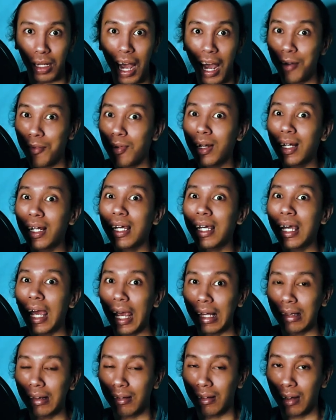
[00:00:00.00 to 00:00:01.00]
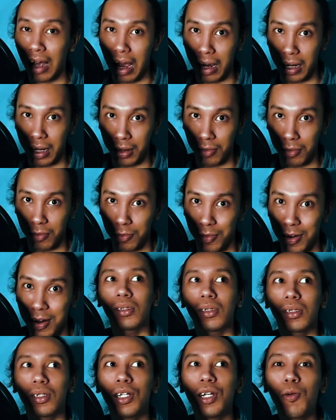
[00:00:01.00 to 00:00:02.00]
I really hate Kai.
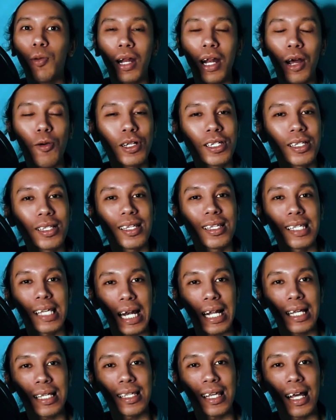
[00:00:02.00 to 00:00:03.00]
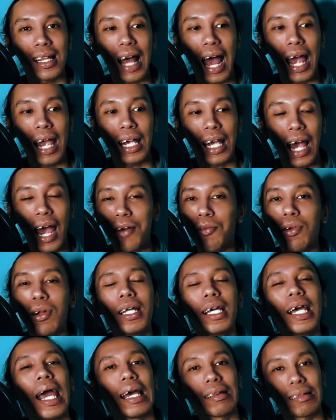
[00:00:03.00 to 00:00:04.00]
When I watch the series, that I
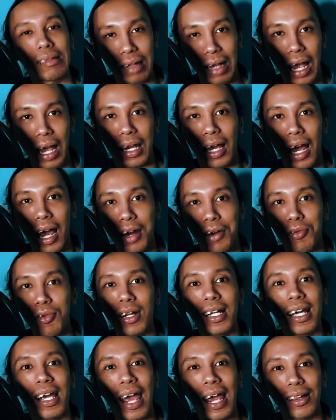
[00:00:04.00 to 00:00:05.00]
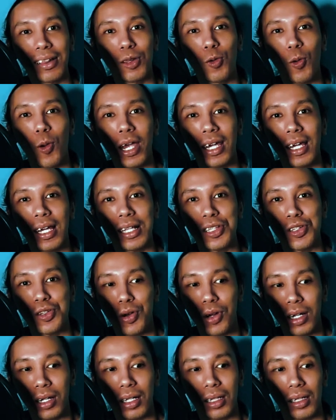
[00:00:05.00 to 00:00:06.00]
really hate Kai. I really hate the way he
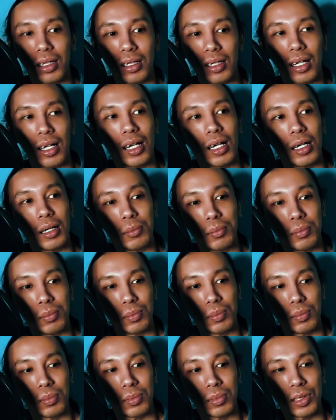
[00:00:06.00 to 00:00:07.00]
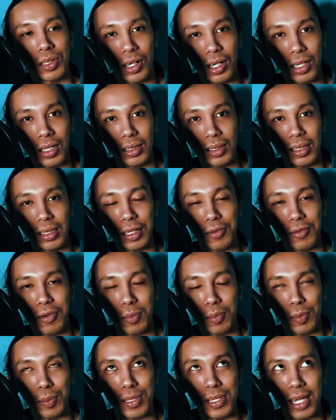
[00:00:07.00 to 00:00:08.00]
treated Third. If
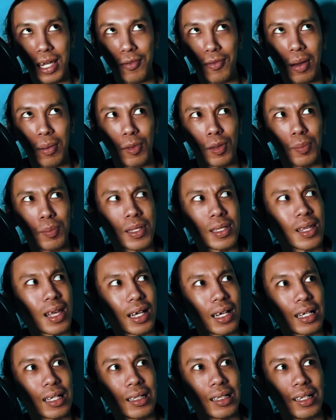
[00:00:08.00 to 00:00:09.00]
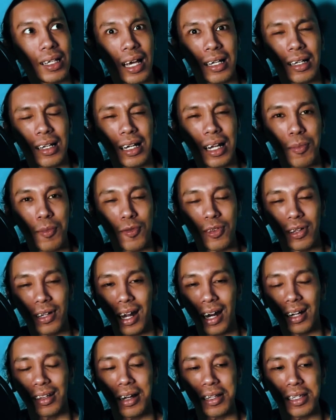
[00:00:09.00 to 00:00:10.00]
I'm not mistaken, yeah, the name of the
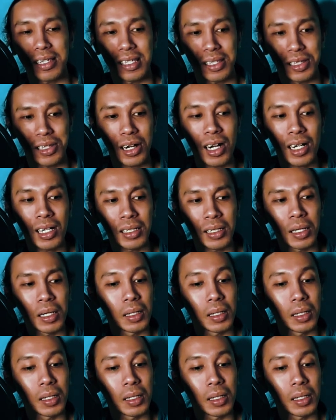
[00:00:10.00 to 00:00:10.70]
character is Third.